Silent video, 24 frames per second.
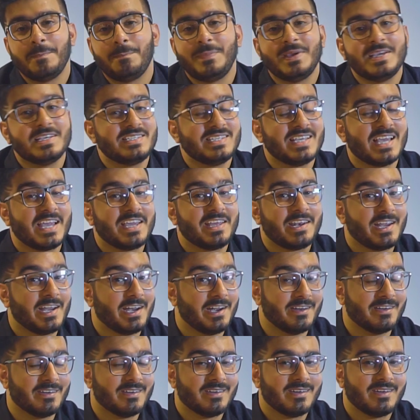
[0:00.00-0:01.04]
PCI
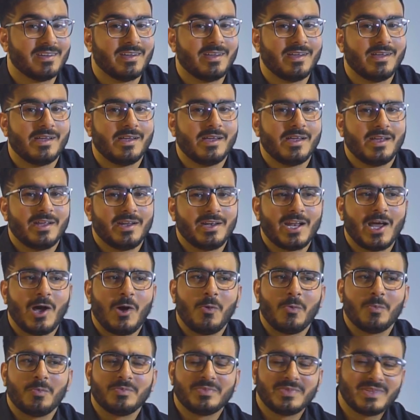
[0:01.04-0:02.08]
RAID.
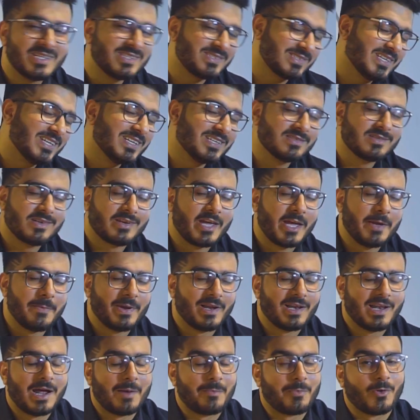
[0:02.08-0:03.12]
Now, this is a
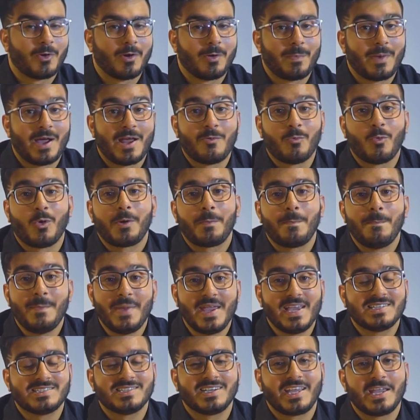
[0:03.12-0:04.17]
gaming laptop, and what
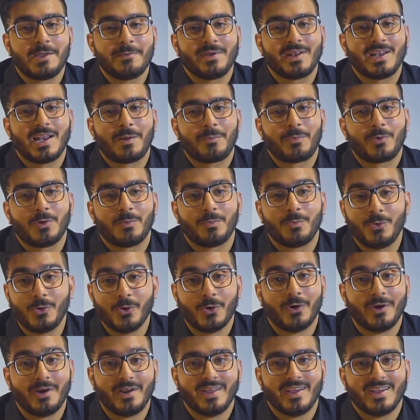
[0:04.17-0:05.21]
makes a gaming laptop
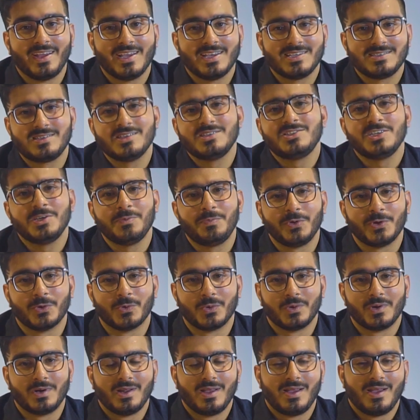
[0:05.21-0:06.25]
good is the GPU.
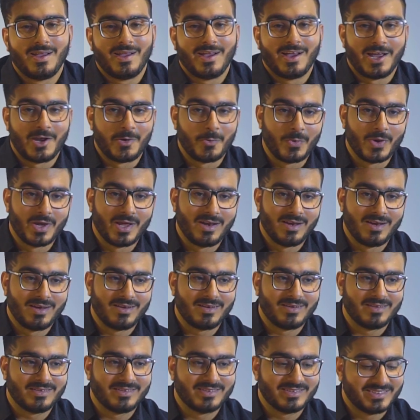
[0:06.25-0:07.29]
And well,
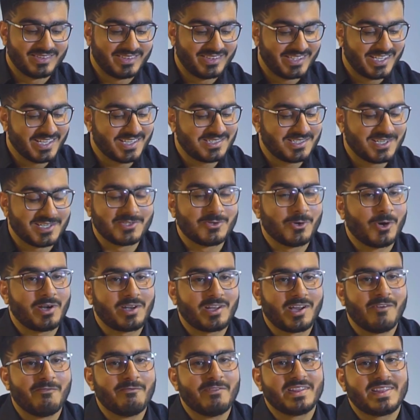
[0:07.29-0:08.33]
this does not
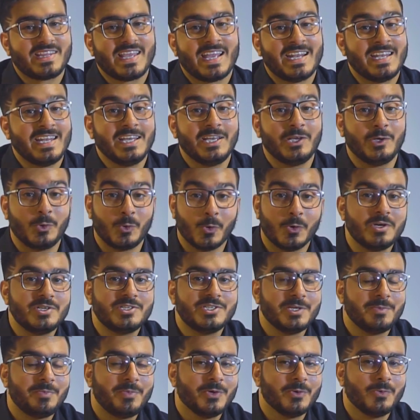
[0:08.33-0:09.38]
come with any good
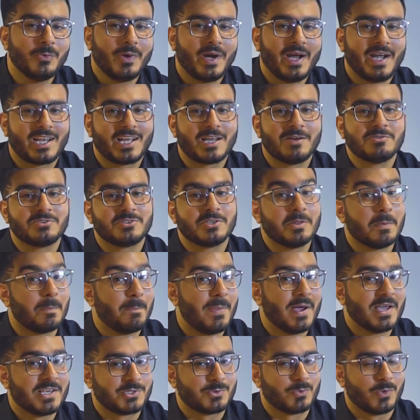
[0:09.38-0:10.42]
GPU, it comes with the
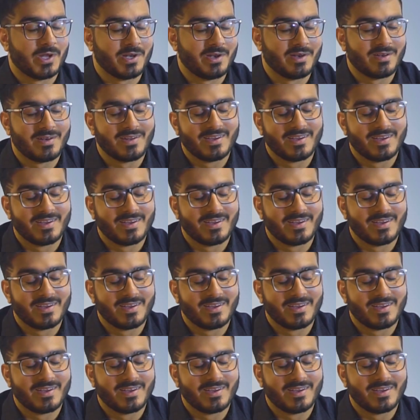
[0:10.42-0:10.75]
best one.